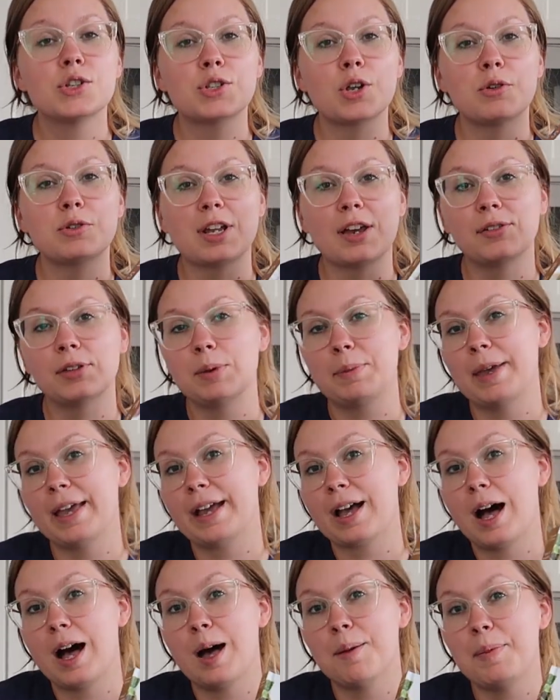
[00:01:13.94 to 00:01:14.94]
So definitely
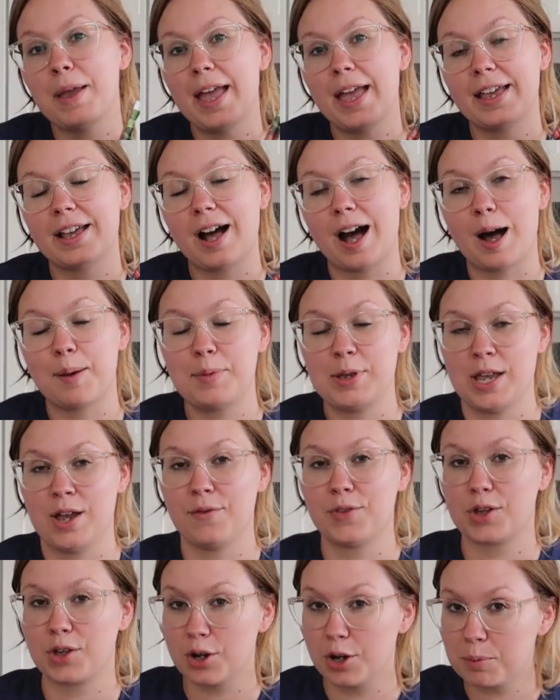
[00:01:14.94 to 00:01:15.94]
pick up a copy
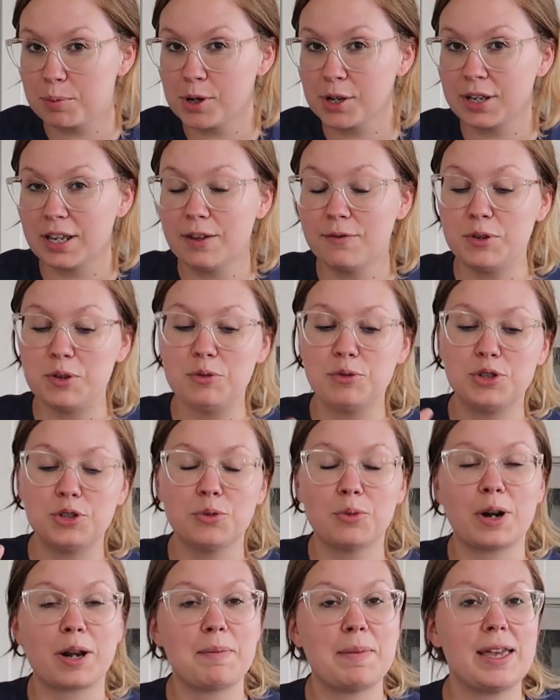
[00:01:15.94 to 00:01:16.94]
of the cookbook if you
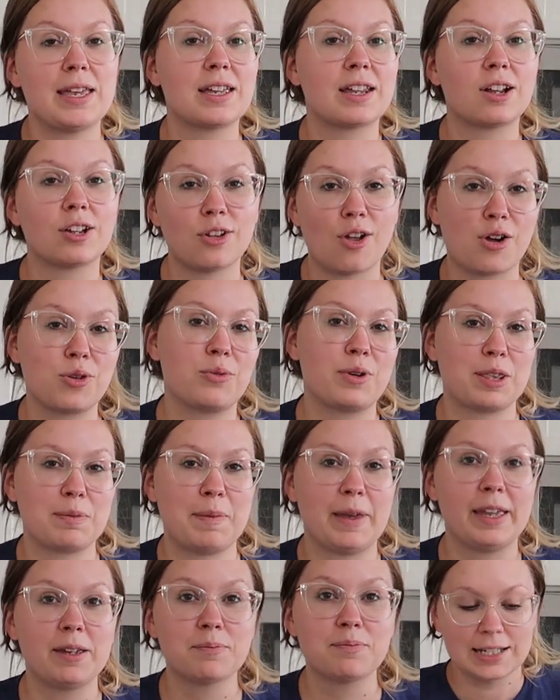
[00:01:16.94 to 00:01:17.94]
do wanna make it along with
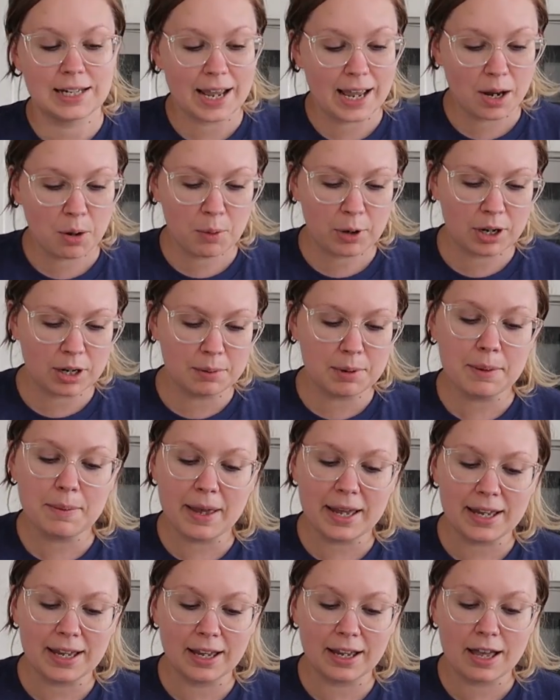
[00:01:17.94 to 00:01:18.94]
me. Today, we're gonna be
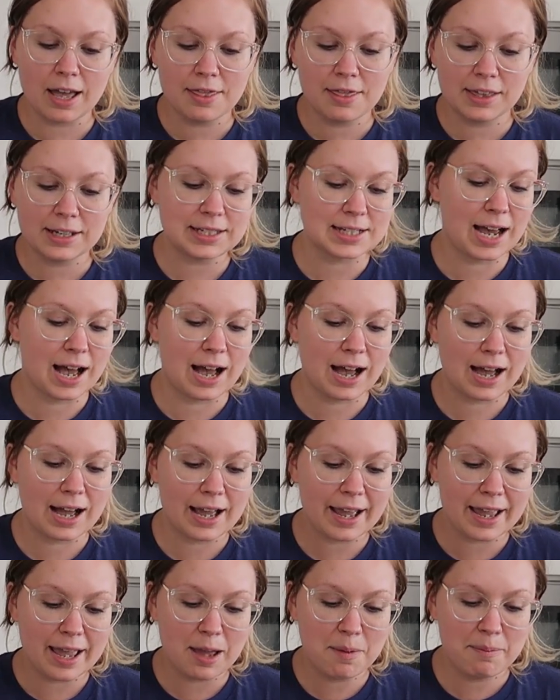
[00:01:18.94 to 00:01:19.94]
making the
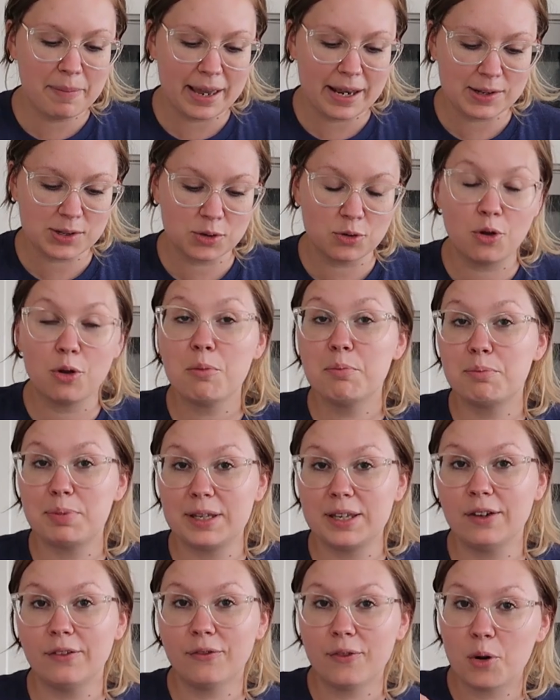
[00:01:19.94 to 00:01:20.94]
Thai basil
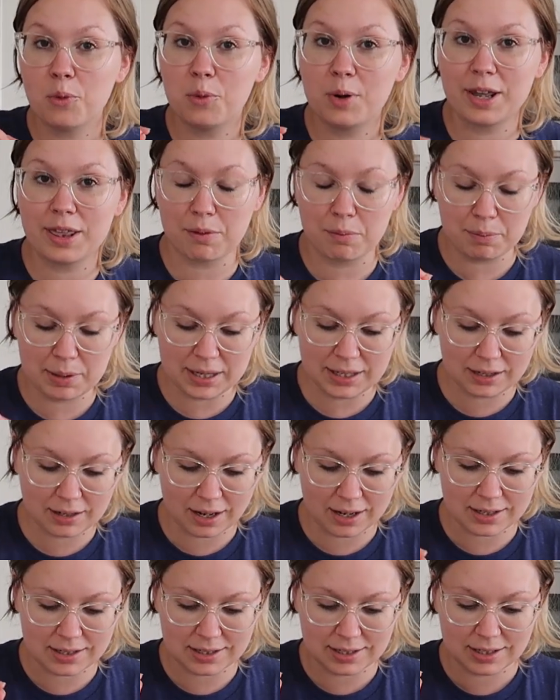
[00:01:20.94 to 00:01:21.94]
beef with
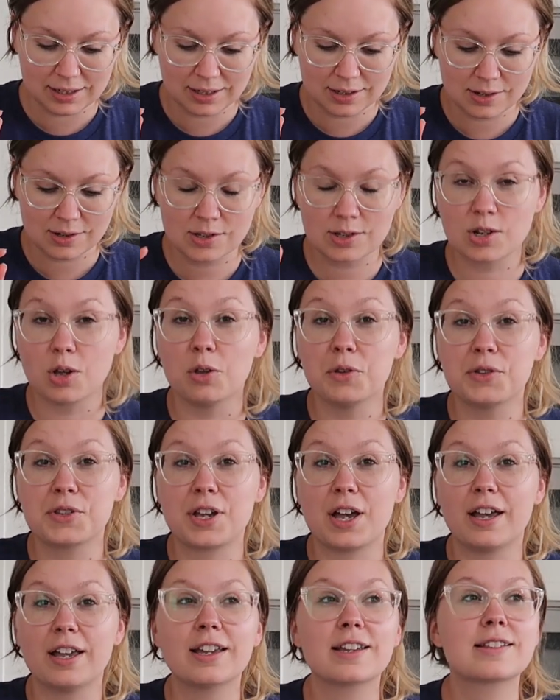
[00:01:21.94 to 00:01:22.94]
peanut
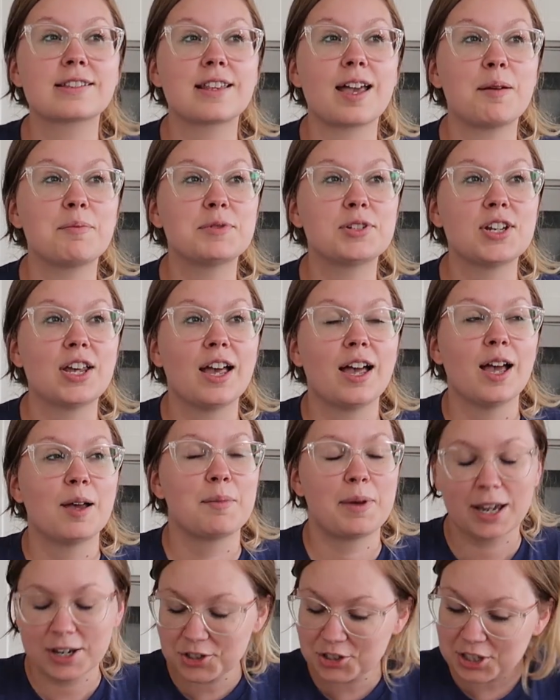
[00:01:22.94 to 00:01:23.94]
salsa, except
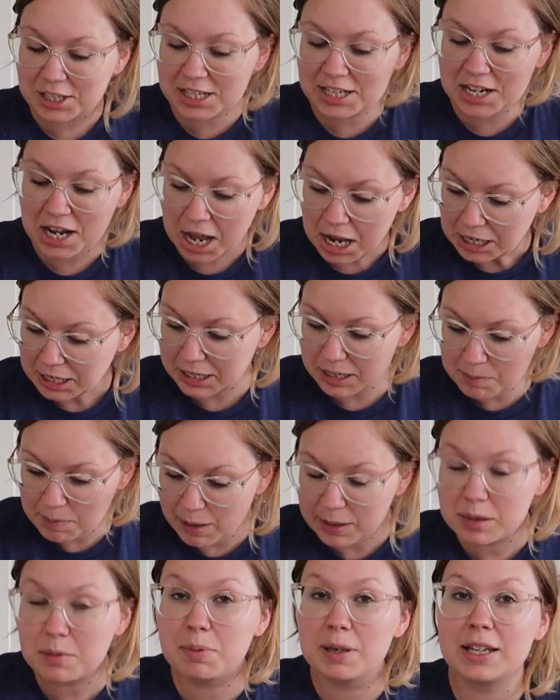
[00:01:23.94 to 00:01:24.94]
I'm actually not gonna
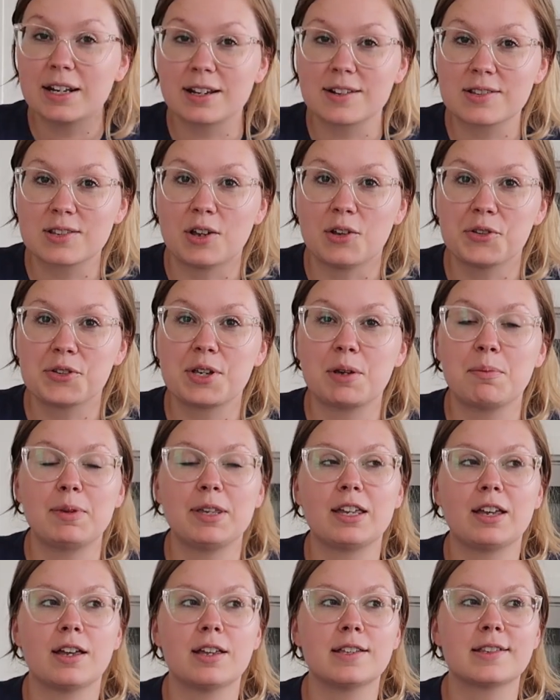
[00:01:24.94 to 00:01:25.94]
make the peanut salsa
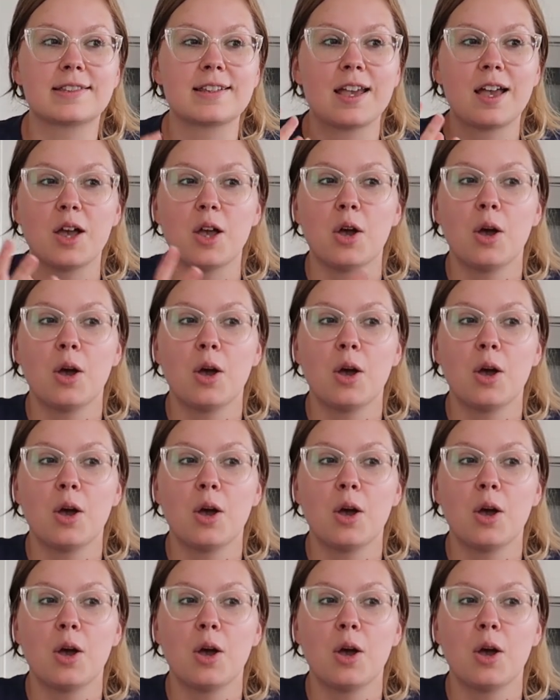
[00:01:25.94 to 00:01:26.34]
because